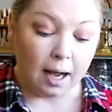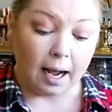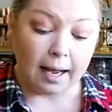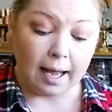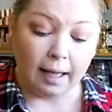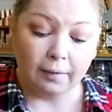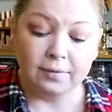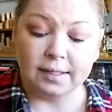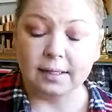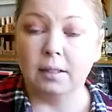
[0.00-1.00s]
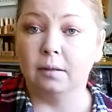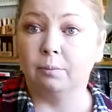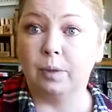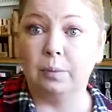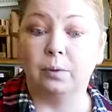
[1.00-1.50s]
I have seen
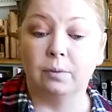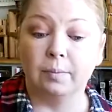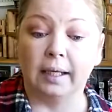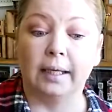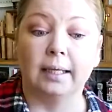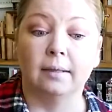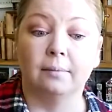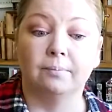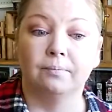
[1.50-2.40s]
people making